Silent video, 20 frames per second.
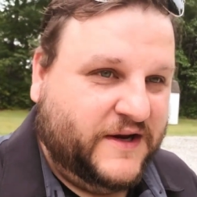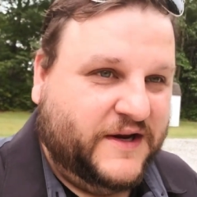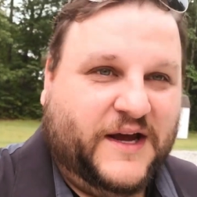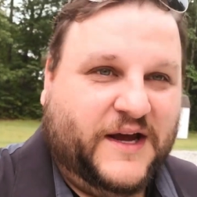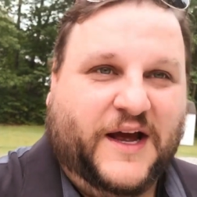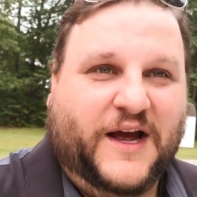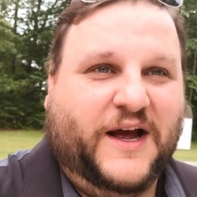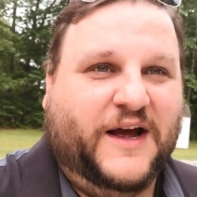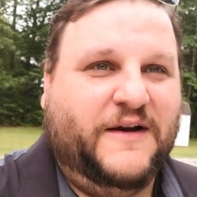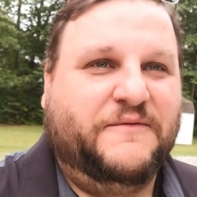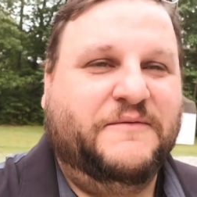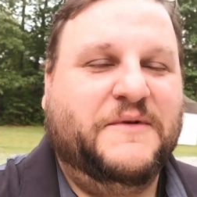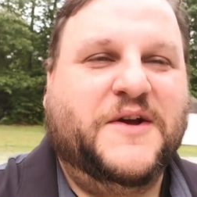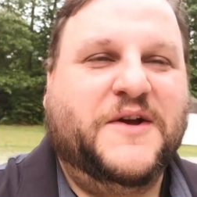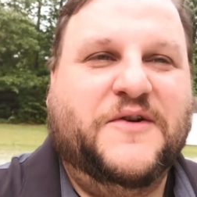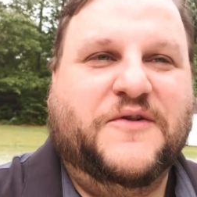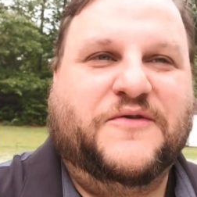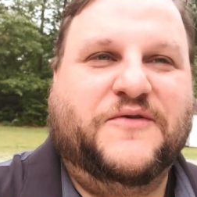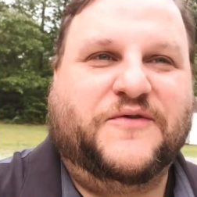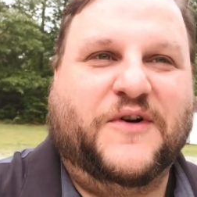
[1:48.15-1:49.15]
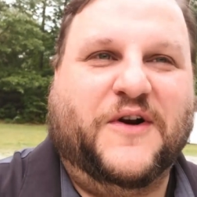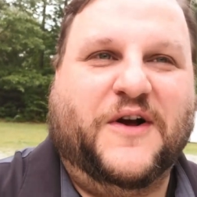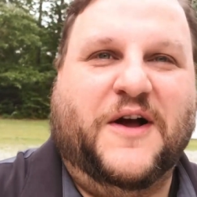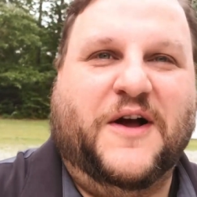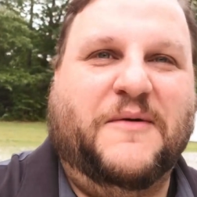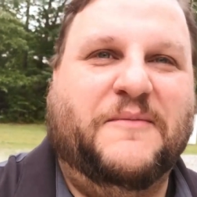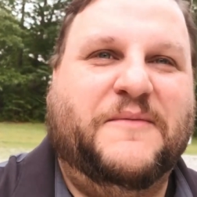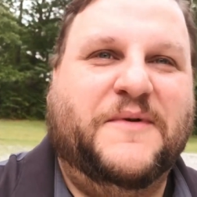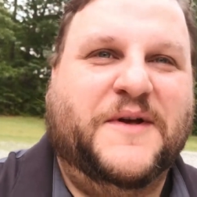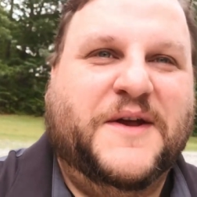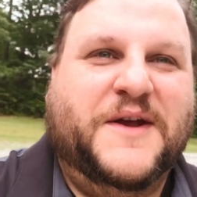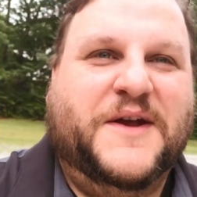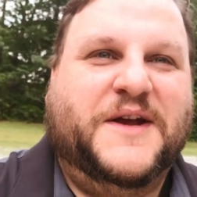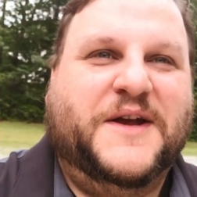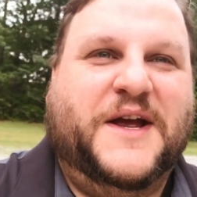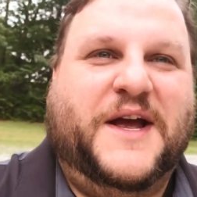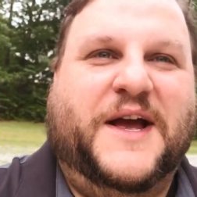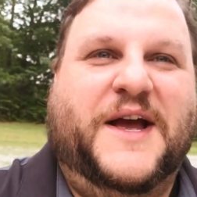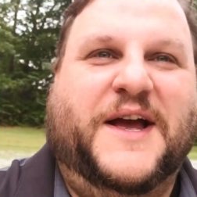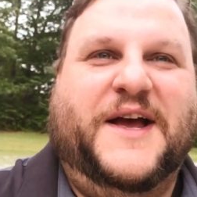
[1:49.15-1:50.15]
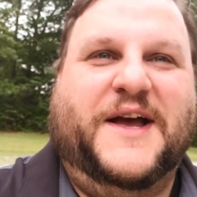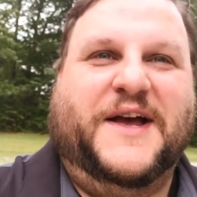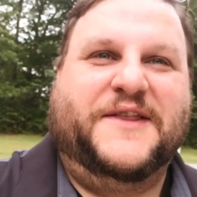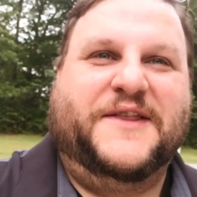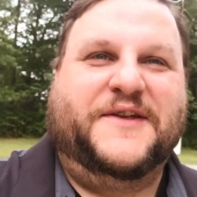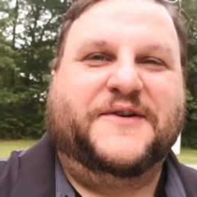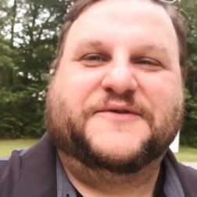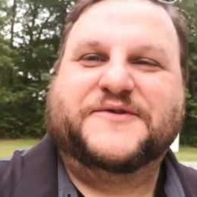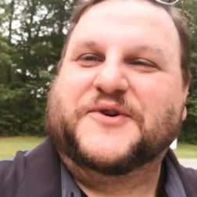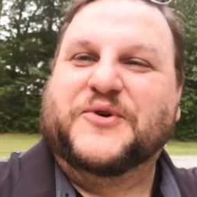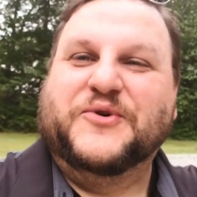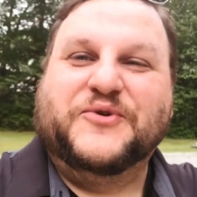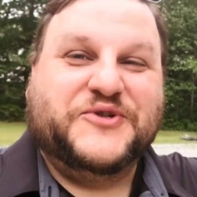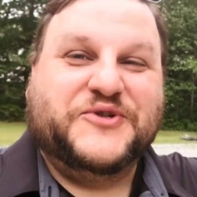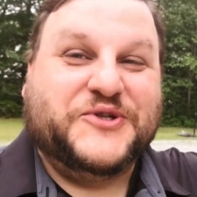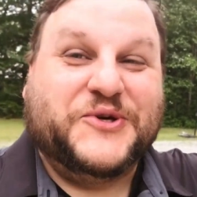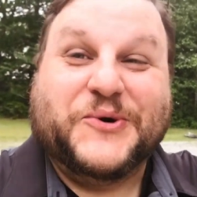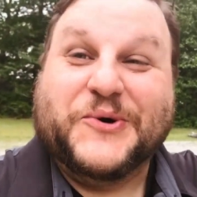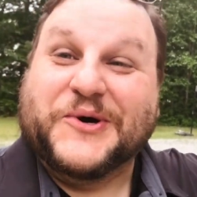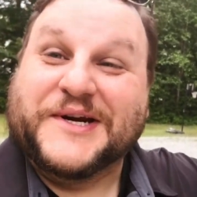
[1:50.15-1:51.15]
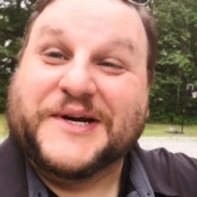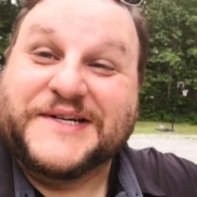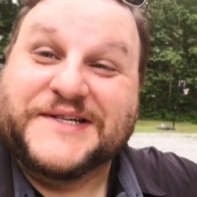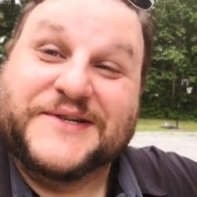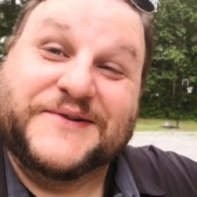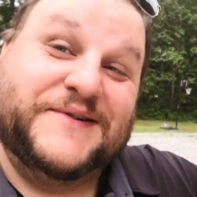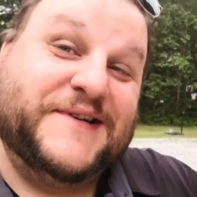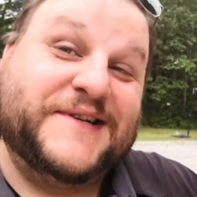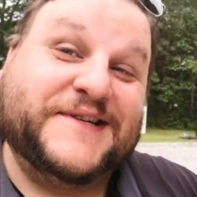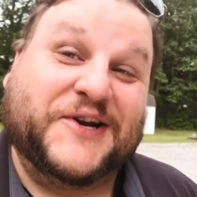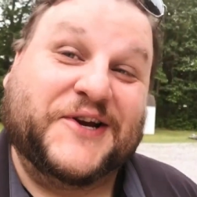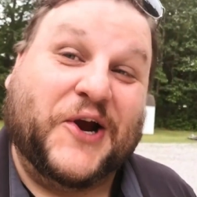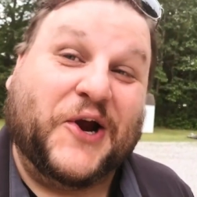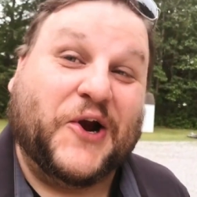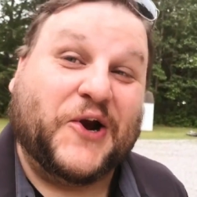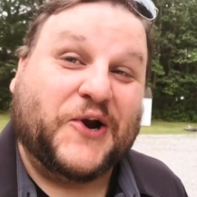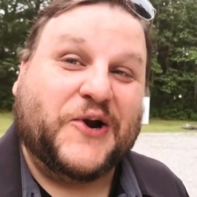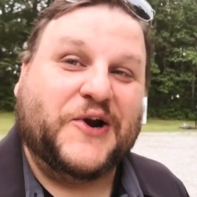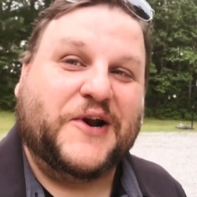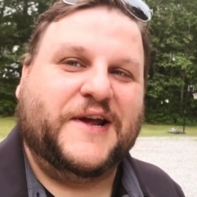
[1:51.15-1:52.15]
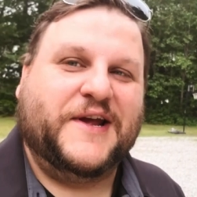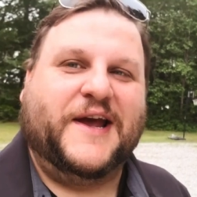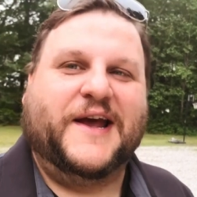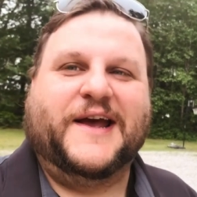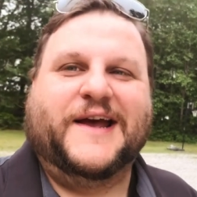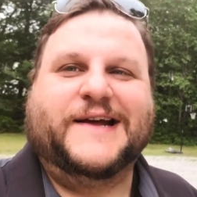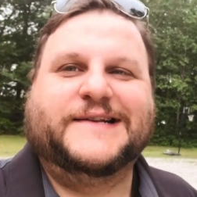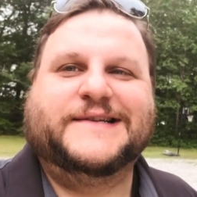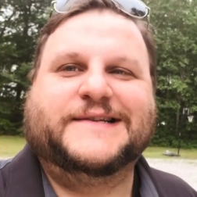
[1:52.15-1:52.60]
Uh, from uh, those cool stories you just heard uh,